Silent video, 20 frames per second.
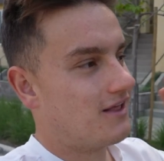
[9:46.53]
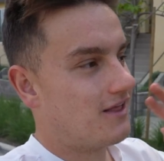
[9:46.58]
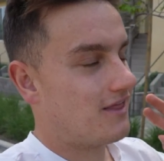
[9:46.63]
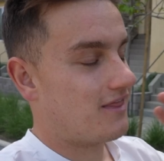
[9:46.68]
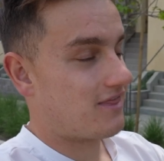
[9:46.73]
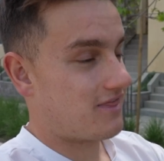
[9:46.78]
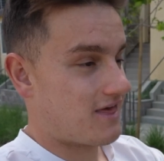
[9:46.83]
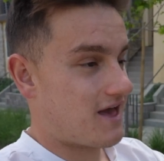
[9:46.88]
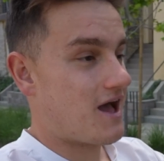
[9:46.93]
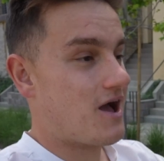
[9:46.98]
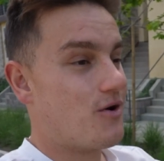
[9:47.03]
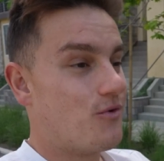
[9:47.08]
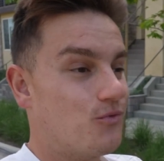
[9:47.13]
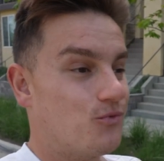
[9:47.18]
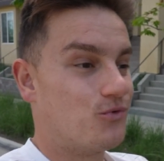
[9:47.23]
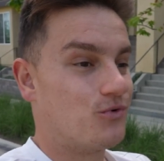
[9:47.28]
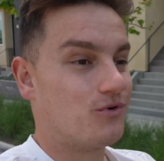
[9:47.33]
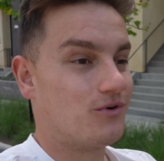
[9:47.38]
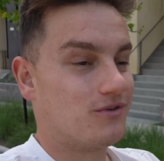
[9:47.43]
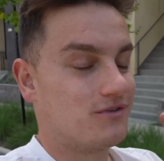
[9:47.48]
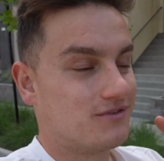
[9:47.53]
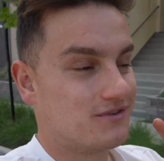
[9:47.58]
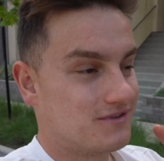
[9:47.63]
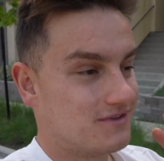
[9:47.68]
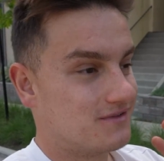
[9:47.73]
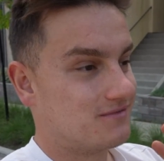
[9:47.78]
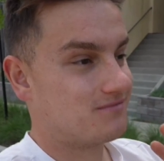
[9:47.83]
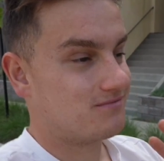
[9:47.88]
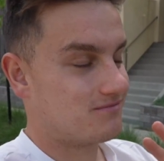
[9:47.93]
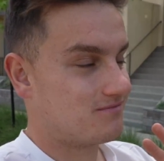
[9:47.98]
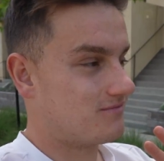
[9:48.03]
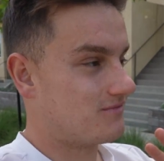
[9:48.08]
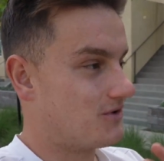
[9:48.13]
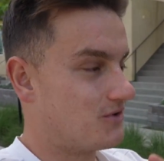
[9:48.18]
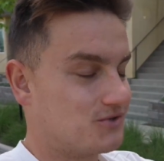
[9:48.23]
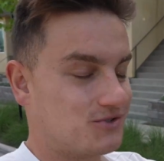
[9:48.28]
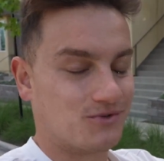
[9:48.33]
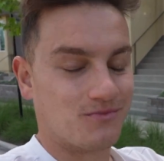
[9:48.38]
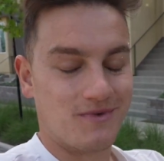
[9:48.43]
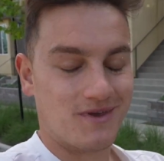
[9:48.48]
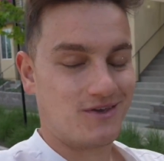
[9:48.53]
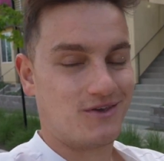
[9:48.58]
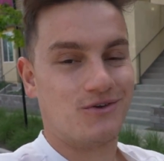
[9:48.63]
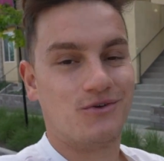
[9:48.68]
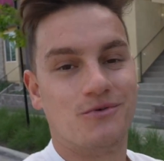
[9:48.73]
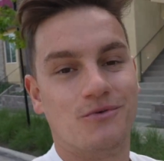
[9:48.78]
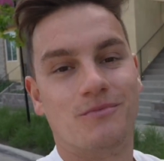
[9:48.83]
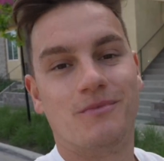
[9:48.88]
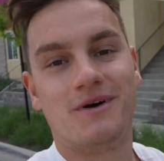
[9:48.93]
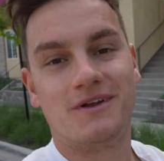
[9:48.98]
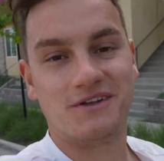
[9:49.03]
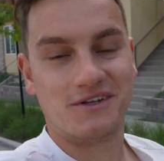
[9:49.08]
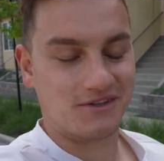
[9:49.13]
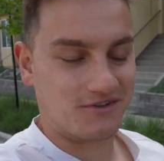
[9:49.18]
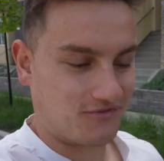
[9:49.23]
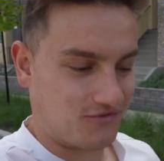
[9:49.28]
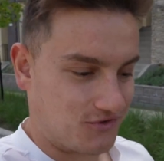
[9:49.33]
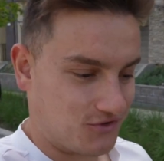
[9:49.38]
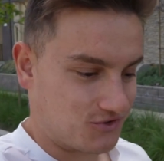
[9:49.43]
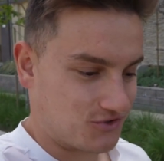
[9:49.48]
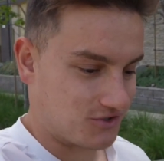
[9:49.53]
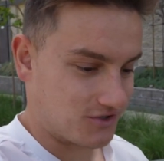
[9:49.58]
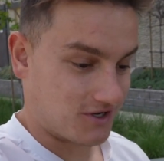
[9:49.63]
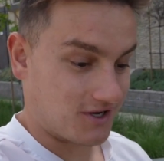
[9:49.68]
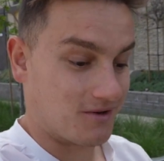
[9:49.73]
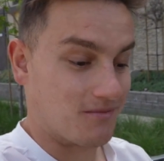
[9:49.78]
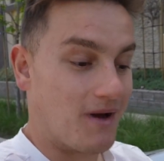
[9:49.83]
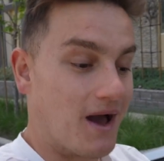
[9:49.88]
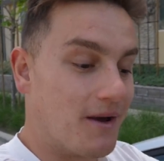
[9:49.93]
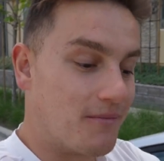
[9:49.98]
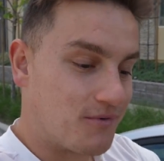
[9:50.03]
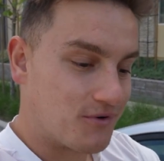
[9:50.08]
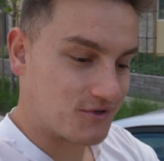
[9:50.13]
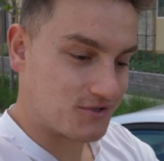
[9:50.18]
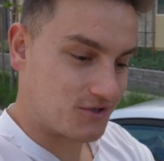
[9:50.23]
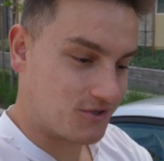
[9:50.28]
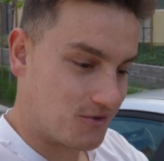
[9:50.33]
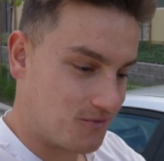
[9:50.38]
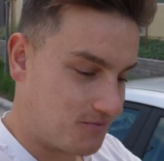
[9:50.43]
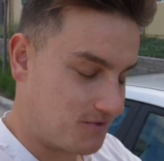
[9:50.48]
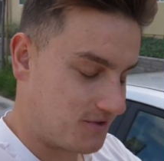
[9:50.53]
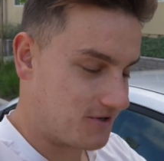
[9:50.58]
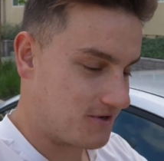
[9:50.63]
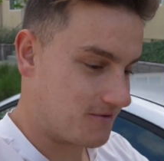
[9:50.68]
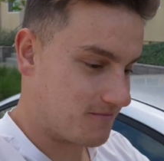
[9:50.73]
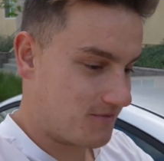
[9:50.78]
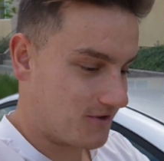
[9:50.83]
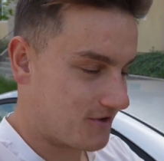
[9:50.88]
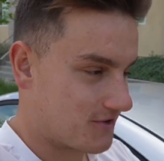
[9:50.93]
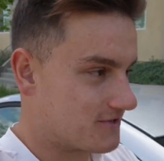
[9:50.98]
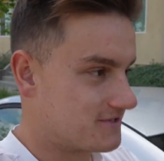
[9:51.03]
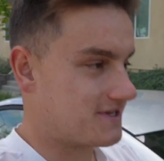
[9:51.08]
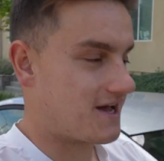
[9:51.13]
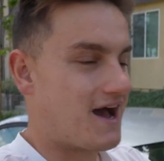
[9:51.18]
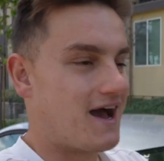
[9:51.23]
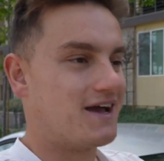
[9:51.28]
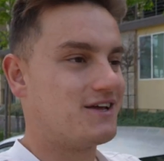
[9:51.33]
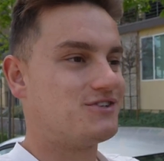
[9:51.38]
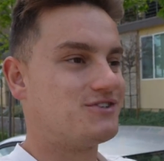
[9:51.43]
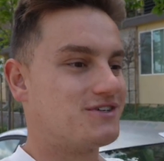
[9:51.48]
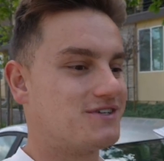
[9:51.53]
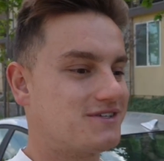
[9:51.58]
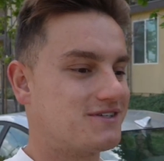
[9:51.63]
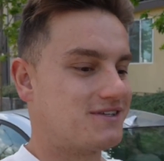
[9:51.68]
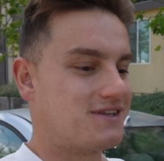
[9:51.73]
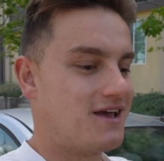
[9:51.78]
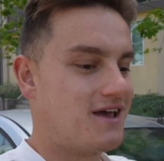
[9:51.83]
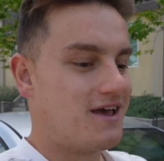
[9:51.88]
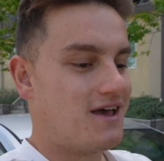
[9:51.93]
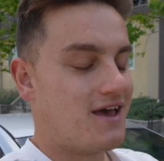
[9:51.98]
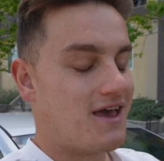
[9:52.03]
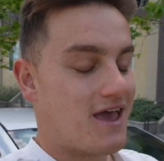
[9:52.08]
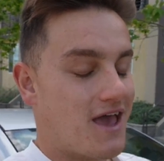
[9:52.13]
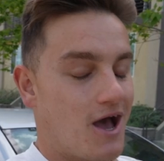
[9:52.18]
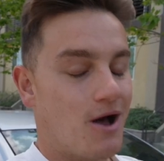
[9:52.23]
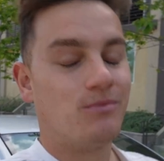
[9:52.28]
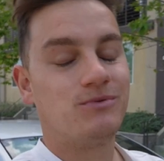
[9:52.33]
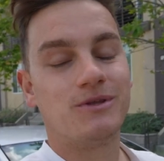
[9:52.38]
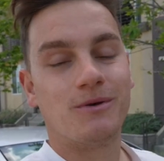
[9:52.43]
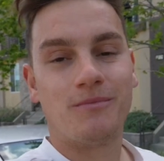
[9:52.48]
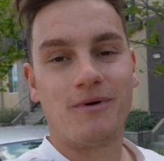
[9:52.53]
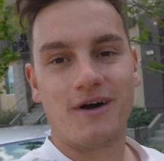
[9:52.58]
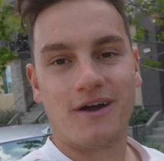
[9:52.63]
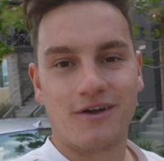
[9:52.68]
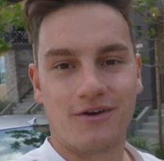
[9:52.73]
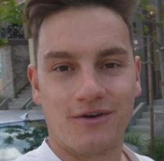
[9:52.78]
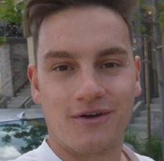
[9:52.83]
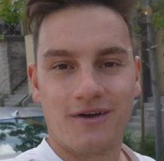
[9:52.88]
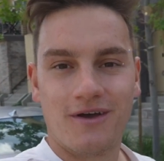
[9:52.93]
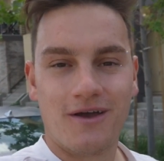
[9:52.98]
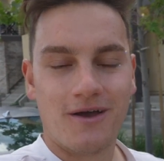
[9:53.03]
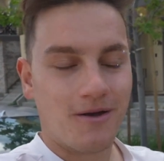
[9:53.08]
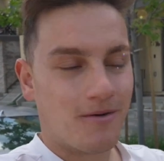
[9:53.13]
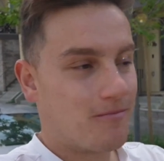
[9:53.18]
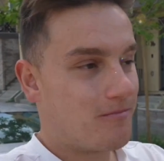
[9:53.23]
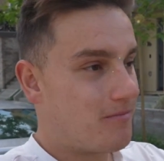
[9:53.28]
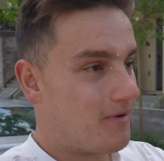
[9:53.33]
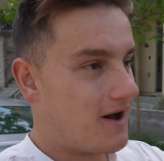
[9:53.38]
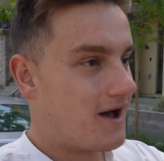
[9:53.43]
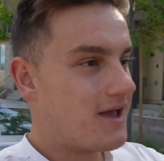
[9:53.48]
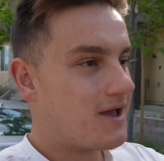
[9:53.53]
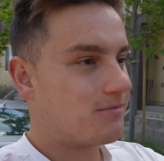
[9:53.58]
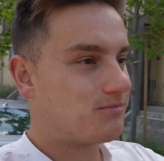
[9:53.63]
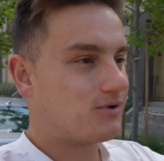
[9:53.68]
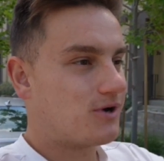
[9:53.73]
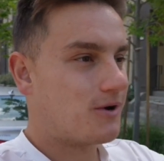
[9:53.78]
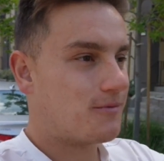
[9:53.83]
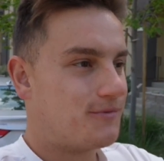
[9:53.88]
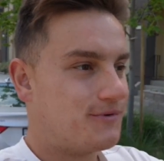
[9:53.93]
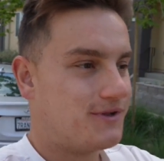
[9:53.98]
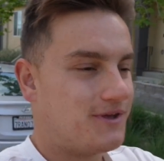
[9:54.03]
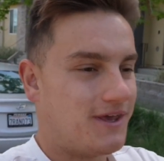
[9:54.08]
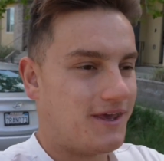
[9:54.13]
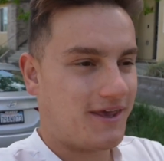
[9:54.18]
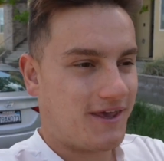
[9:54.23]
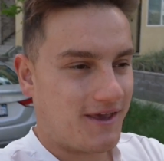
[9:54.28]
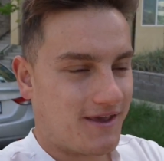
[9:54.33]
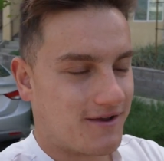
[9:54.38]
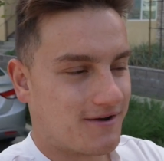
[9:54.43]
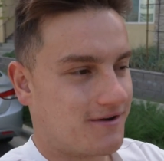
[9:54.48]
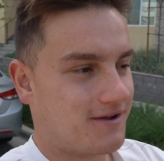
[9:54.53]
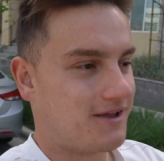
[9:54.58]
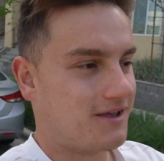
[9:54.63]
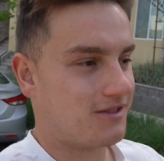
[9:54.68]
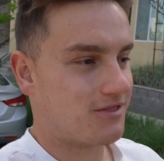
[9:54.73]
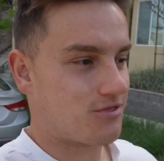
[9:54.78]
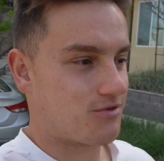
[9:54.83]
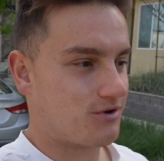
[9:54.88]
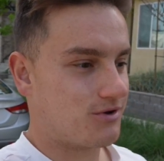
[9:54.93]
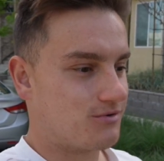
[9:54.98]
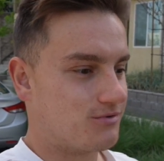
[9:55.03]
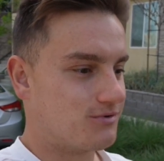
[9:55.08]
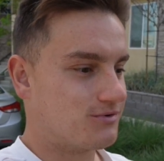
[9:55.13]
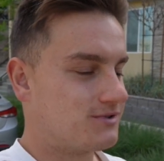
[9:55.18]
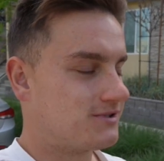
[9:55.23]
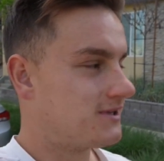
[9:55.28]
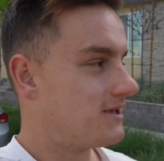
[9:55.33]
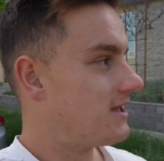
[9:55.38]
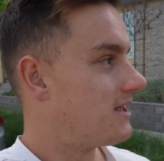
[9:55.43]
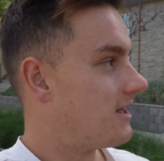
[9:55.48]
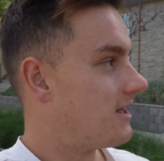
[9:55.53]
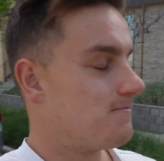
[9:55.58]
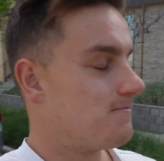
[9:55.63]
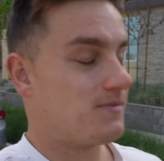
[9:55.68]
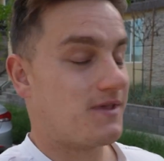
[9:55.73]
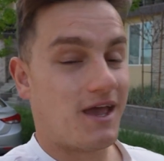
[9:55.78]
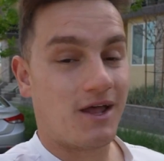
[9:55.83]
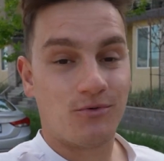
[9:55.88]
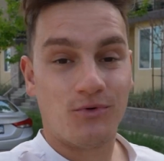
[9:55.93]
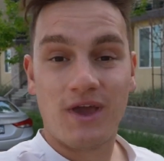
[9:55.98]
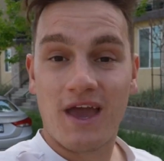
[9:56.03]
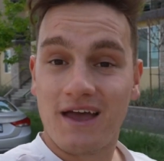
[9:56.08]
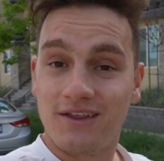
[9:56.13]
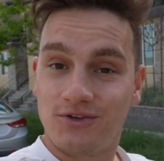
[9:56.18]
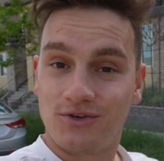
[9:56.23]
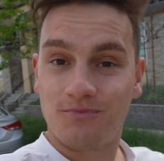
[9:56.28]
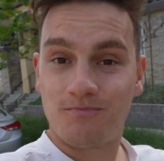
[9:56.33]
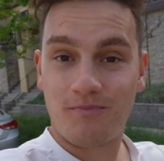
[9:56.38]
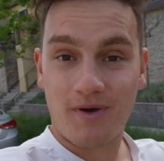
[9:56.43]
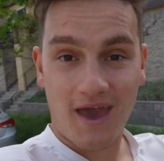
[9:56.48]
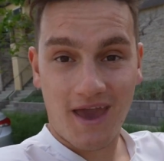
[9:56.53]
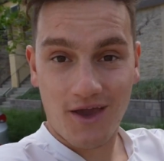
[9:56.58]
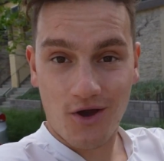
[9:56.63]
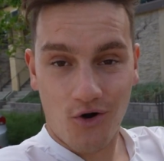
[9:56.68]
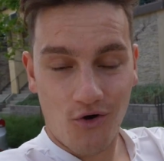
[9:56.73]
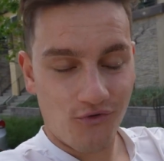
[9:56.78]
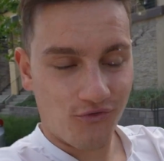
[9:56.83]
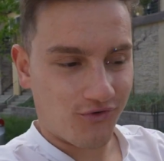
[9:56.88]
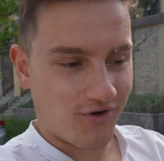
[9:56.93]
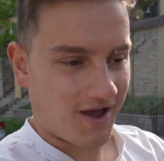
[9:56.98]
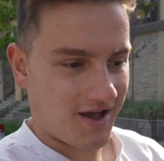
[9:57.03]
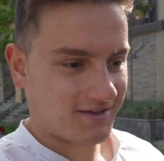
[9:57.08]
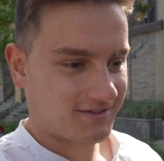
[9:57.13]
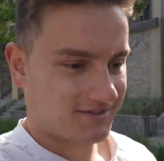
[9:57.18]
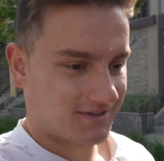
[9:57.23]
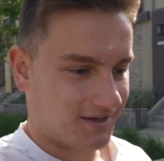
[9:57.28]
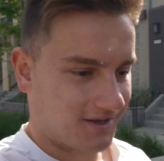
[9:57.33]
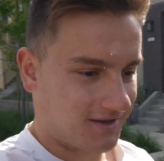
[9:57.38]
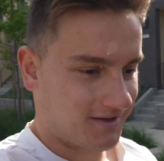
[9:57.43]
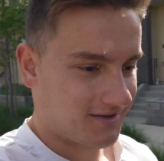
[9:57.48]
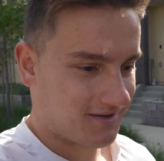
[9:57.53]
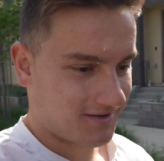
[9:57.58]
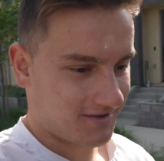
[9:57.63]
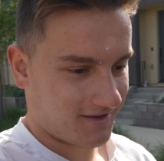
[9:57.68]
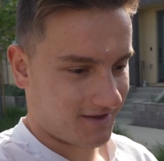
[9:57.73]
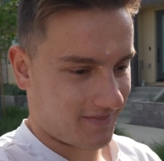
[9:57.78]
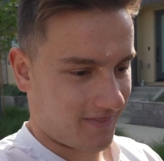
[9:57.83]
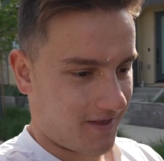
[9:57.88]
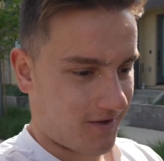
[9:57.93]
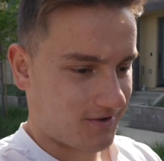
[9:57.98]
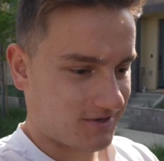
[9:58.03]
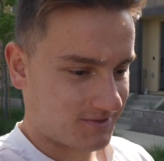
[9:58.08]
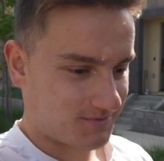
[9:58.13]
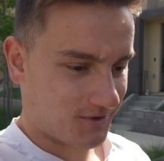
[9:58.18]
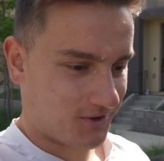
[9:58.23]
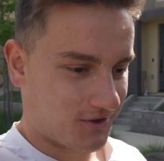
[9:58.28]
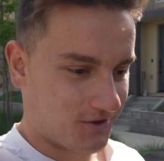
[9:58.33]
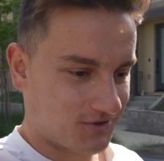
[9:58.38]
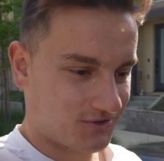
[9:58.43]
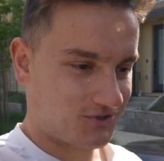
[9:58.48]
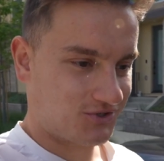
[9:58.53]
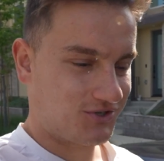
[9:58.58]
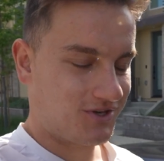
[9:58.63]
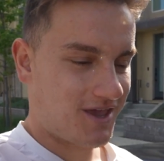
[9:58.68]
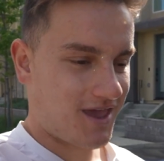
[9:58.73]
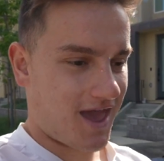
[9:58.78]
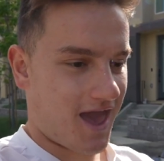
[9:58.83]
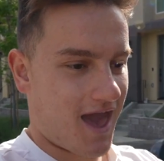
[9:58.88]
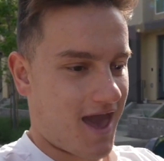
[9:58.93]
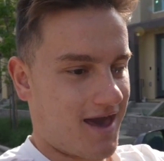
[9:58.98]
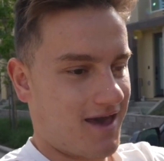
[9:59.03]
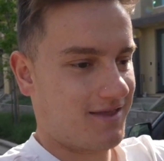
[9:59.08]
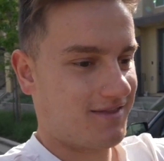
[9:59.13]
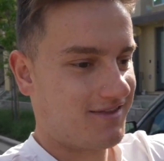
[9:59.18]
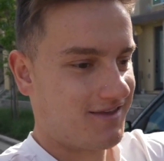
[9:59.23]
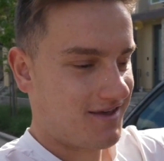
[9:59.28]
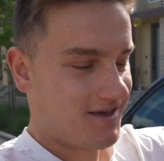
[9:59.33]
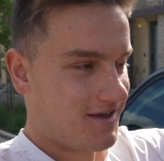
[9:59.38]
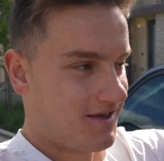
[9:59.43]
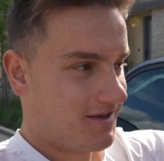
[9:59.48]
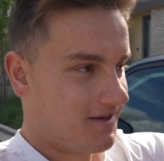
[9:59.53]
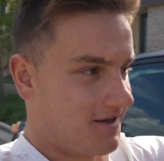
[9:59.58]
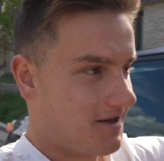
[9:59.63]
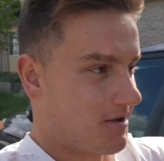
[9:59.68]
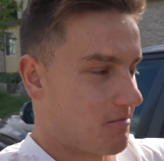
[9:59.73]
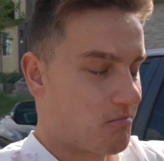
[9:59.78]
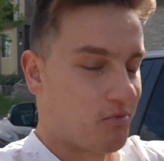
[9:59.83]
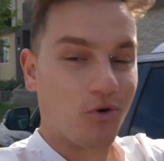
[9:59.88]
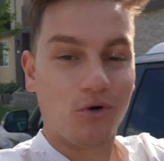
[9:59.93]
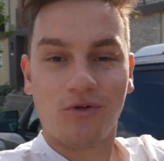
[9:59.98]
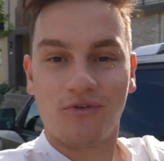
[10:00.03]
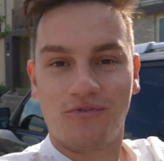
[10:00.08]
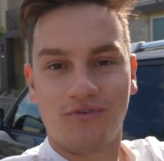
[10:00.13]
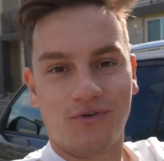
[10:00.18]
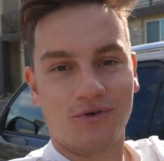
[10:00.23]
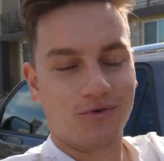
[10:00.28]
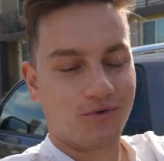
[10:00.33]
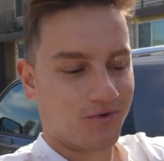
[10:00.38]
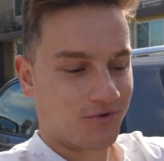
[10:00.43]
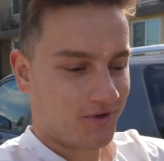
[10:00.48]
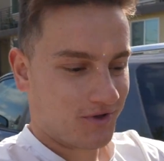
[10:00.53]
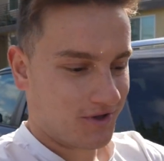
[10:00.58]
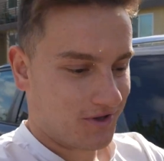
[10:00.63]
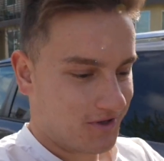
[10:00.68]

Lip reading: that will also make you money in the future, in my personal opinion, because I just helped a buyer buy a property here in Three Roots, and we had to pay over asking, and that was because she had a pool view.